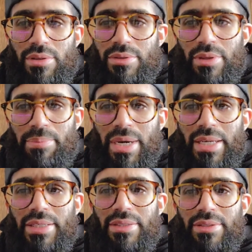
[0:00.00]

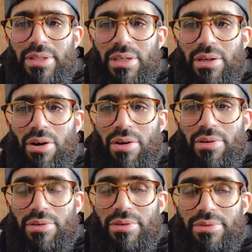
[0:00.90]
somebody,
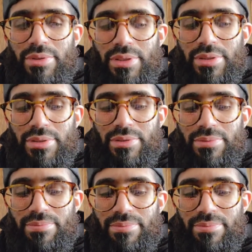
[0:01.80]
this